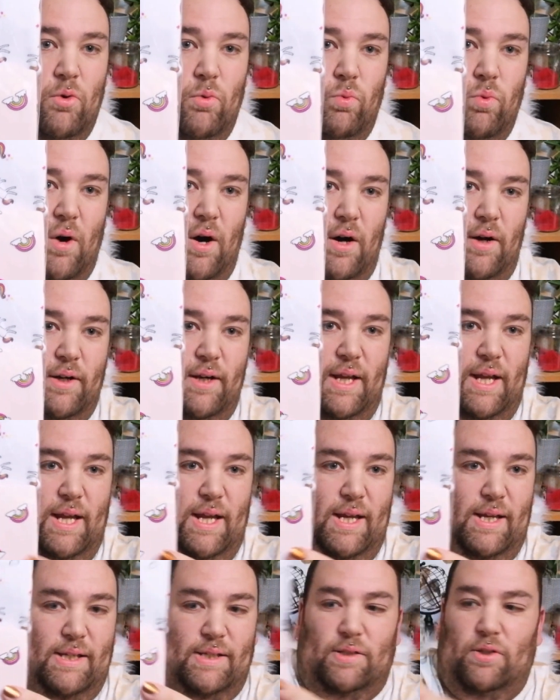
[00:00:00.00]
One
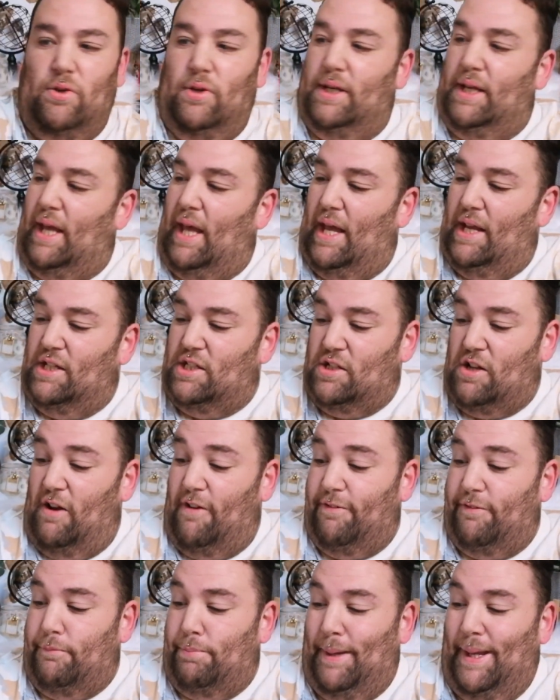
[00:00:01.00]
is like a
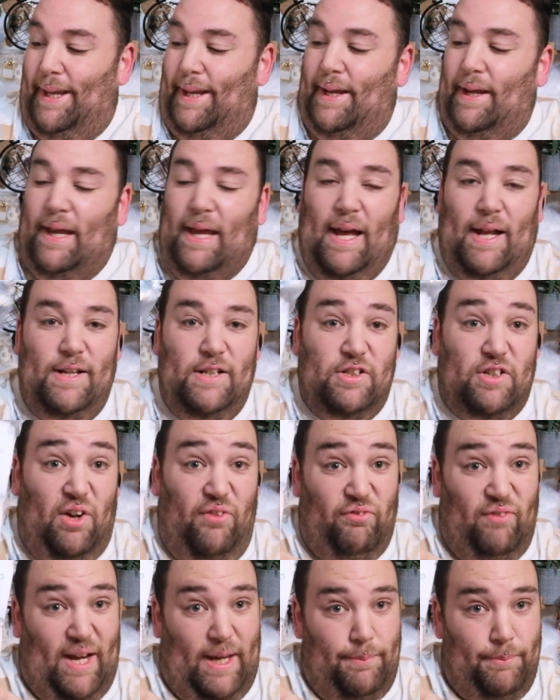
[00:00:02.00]
soft pink and it's
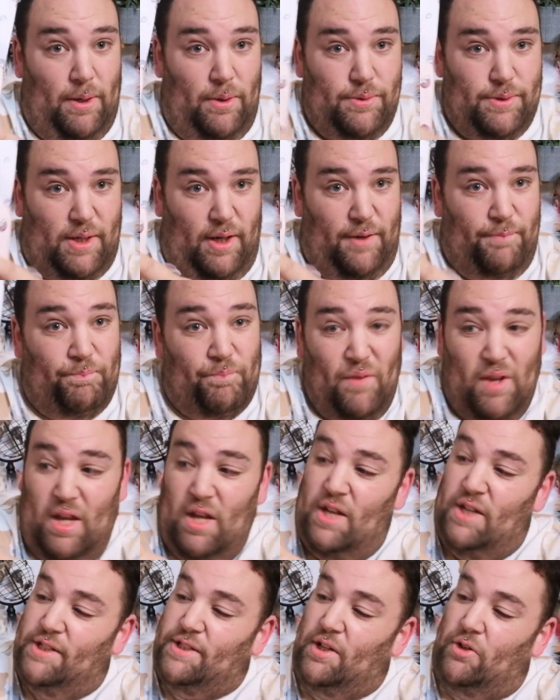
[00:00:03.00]
got rainbows on.
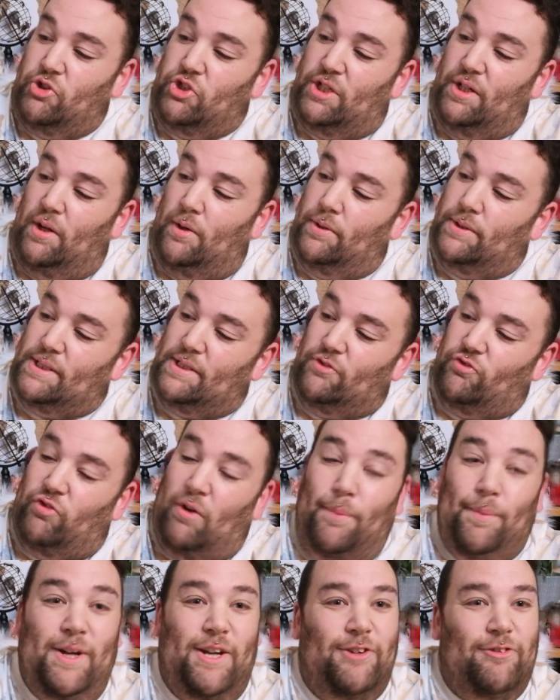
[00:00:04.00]
So she knows it's
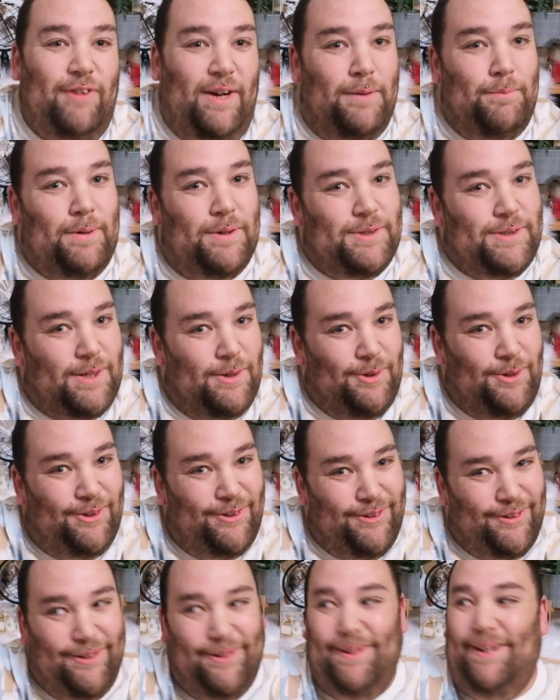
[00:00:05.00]
from her rainbow soul
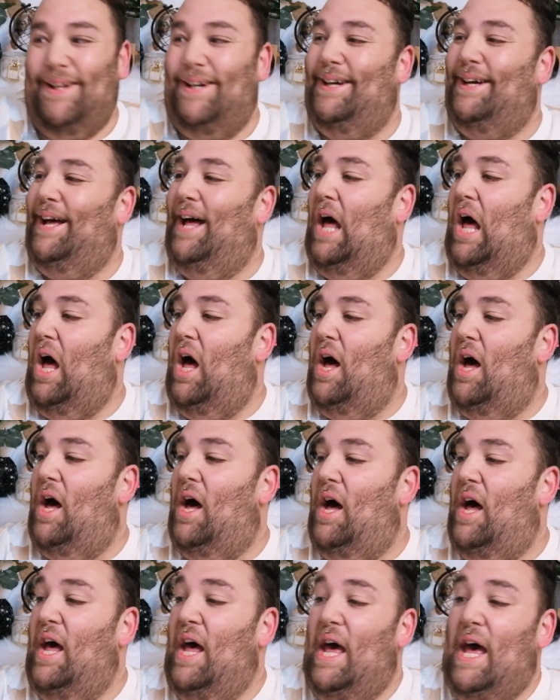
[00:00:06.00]
uncle.
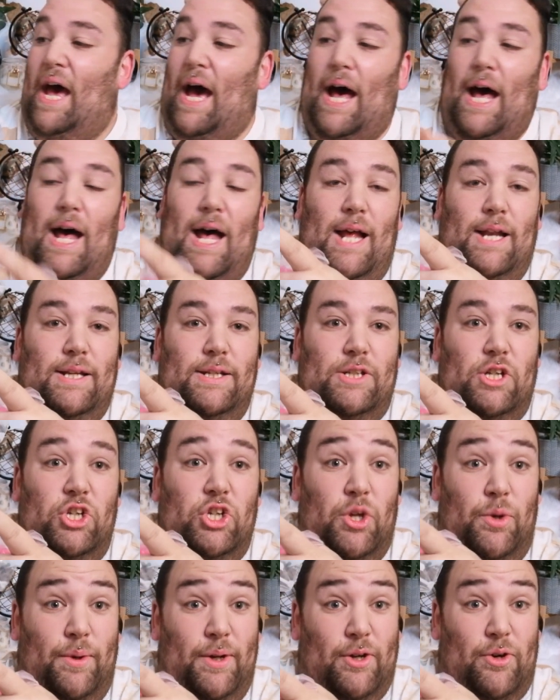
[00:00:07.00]
And
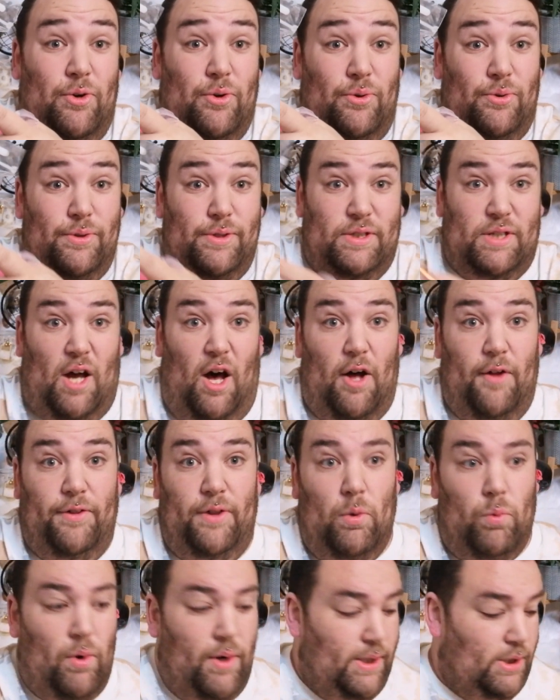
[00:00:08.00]
unicorns
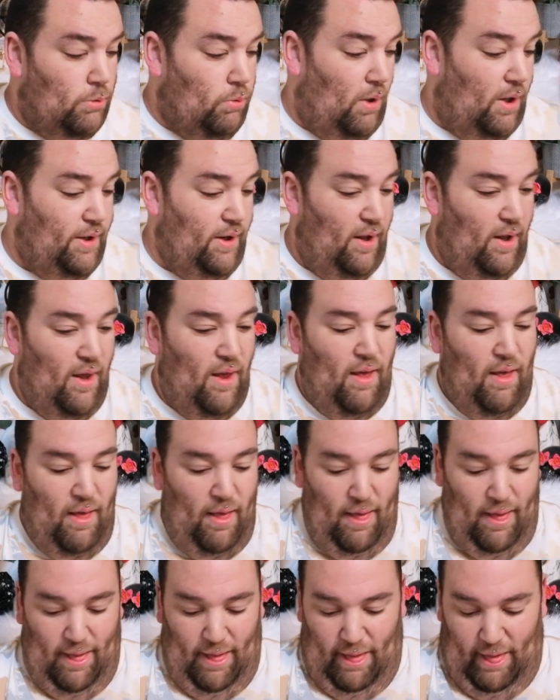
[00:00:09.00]
on the white one.
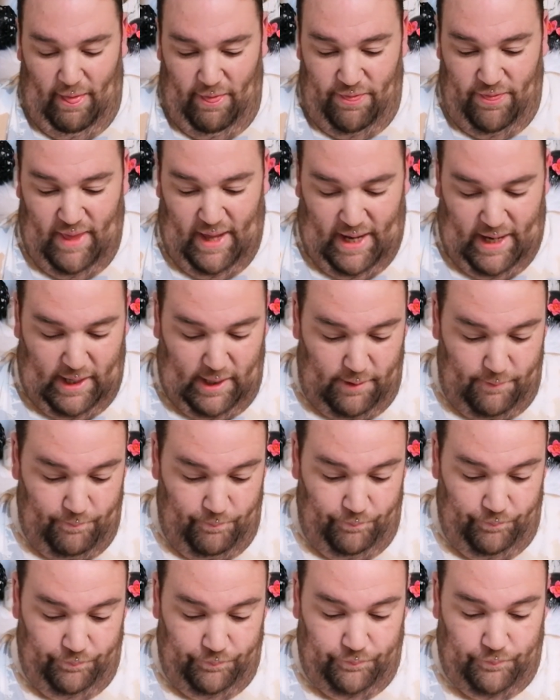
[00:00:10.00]
Then